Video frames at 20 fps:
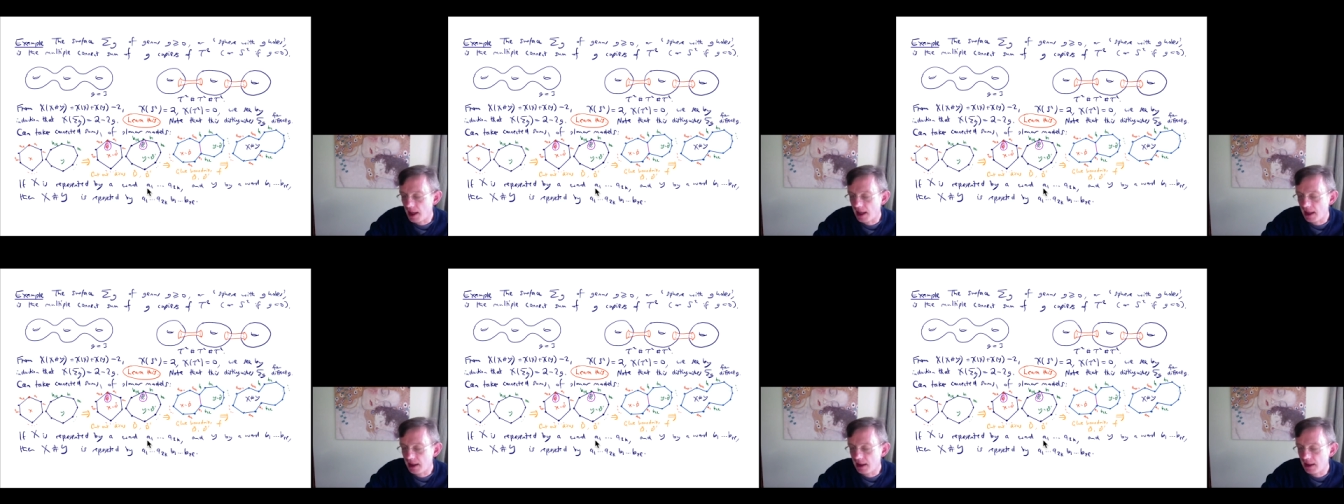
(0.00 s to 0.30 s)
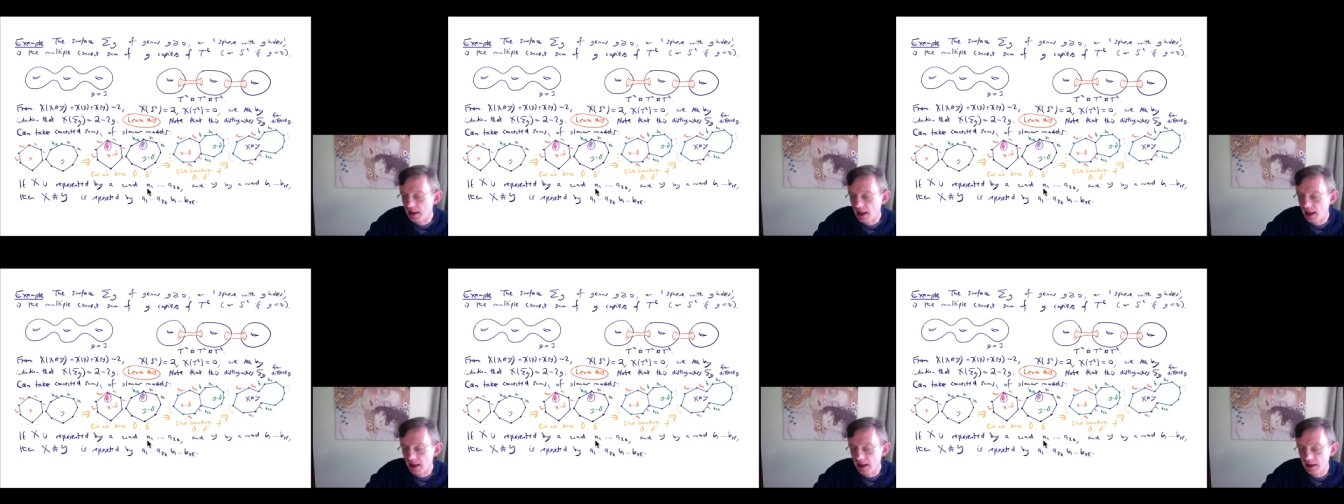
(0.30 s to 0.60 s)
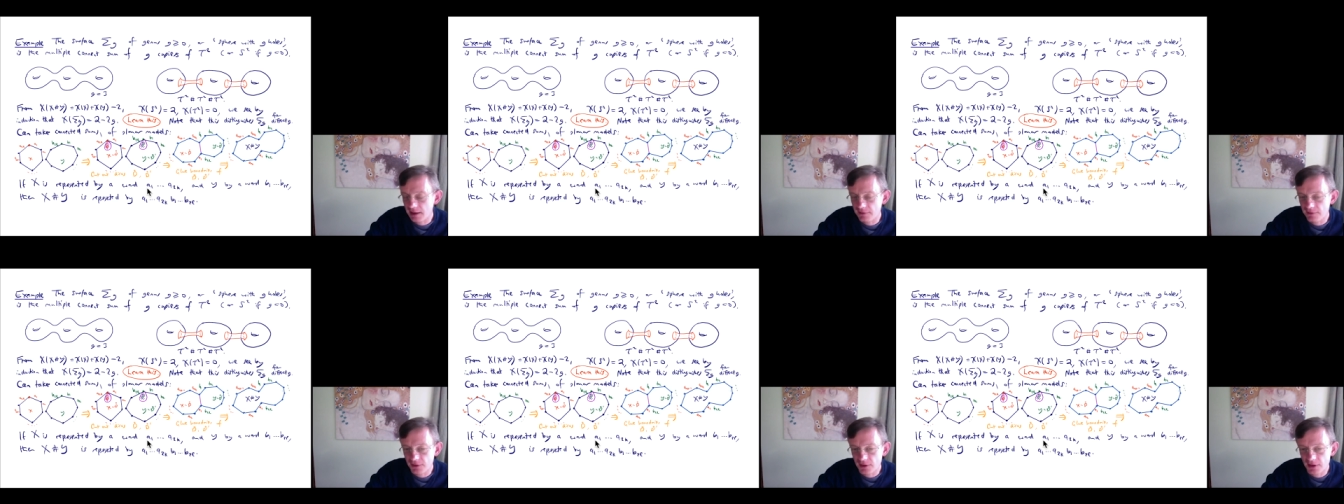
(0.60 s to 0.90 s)
A,
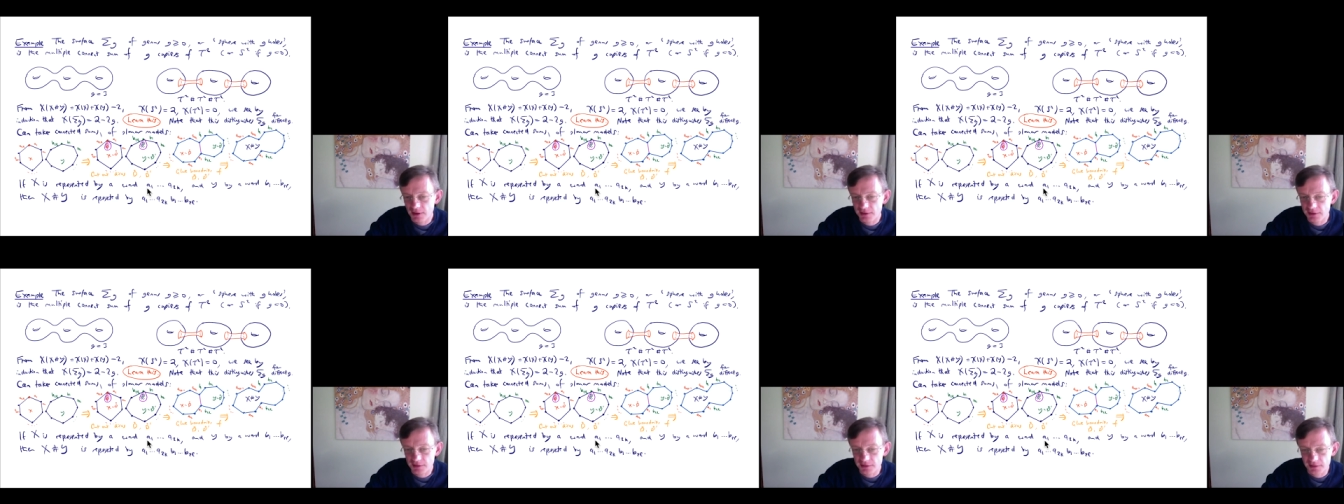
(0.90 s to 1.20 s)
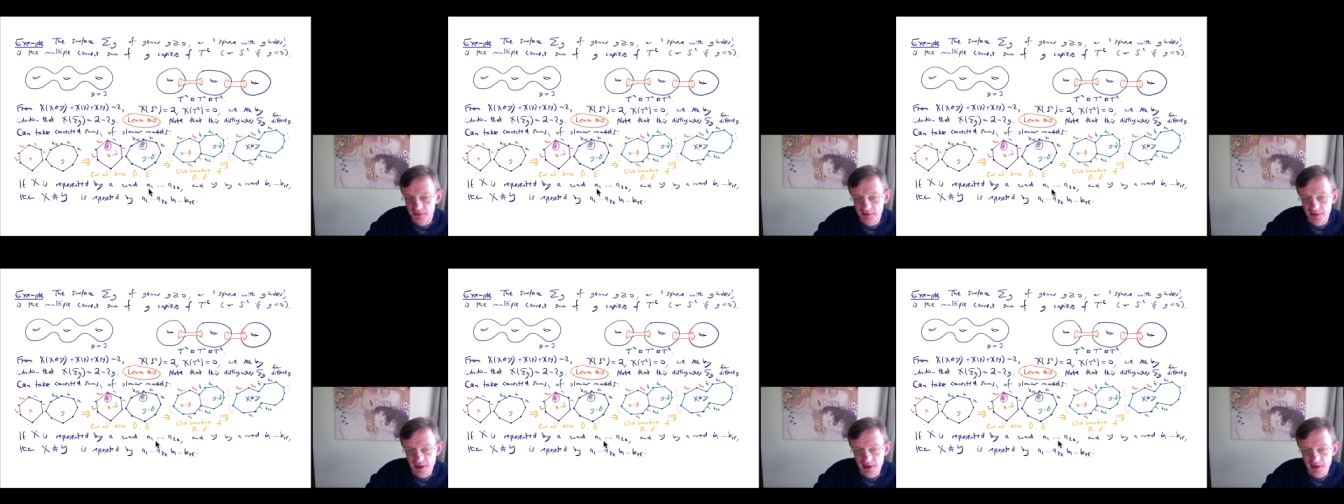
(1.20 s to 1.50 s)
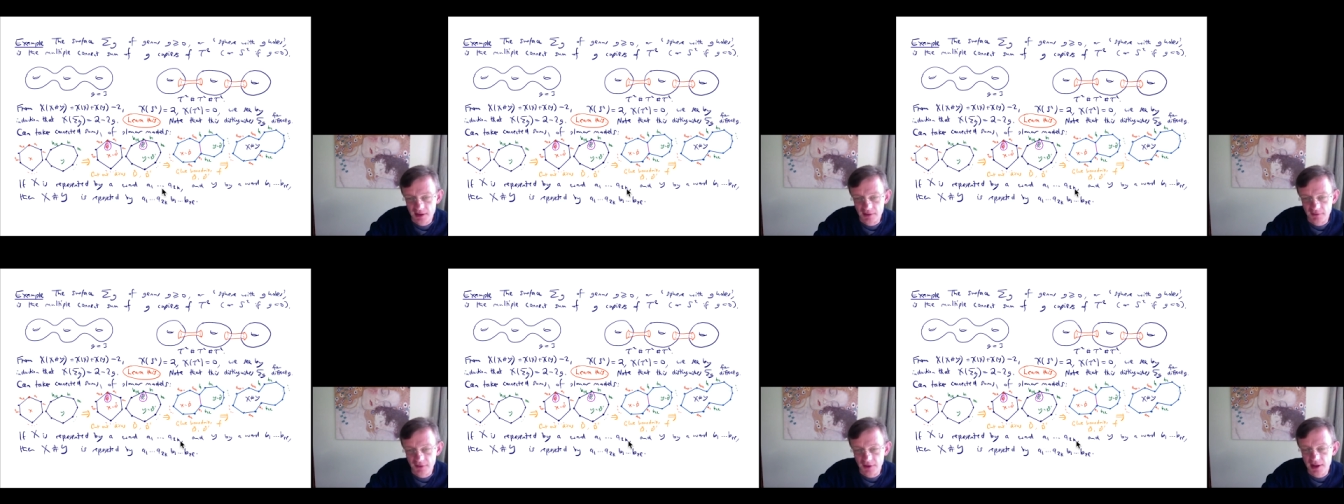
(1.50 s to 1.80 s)
A inverse, that
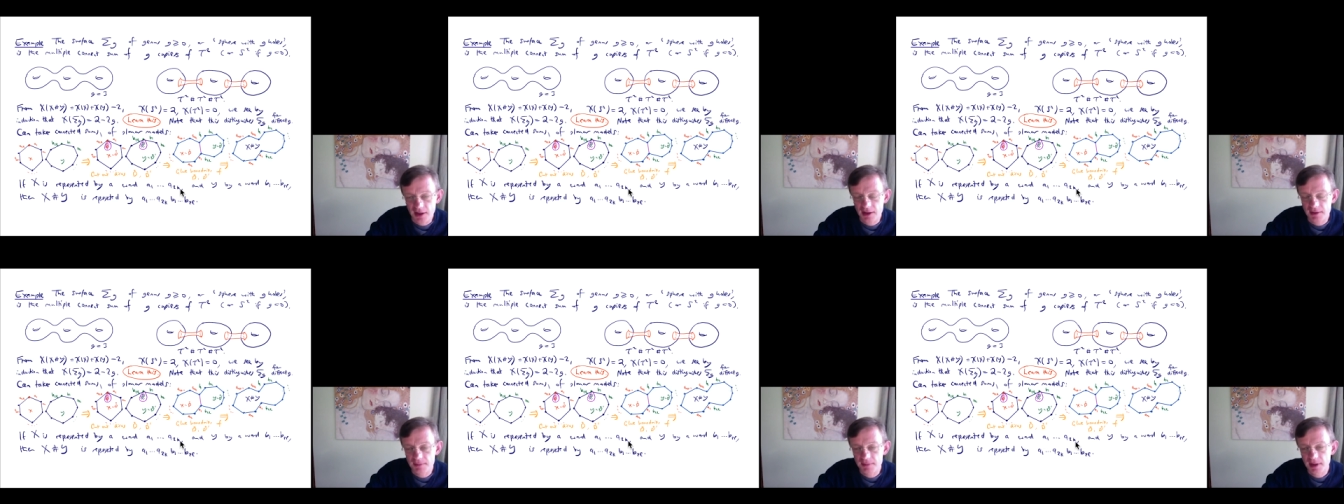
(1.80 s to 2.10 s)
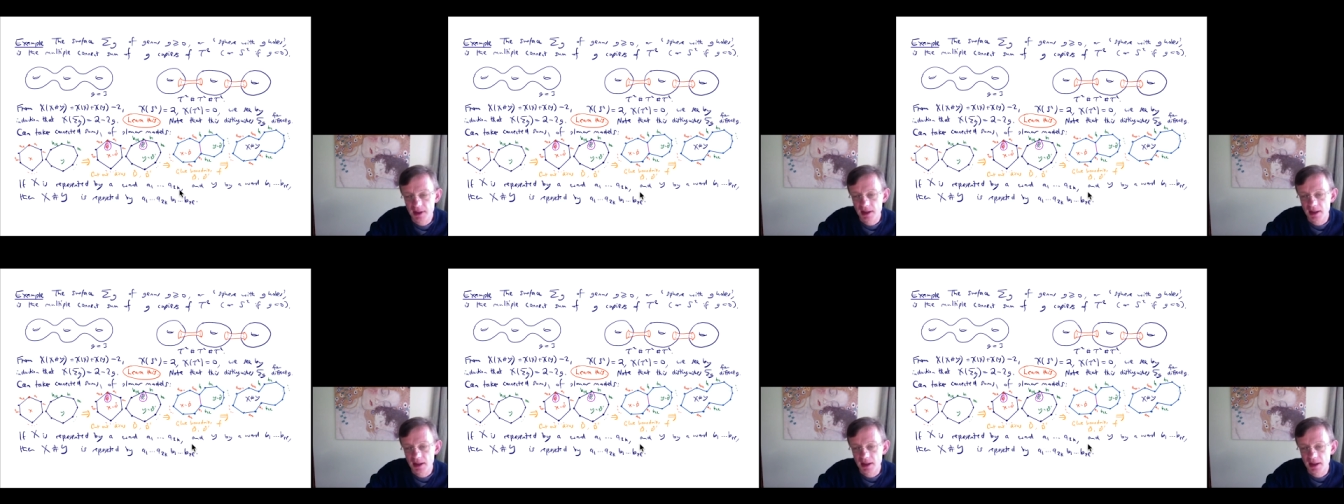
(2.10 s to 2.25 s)
kind of thing.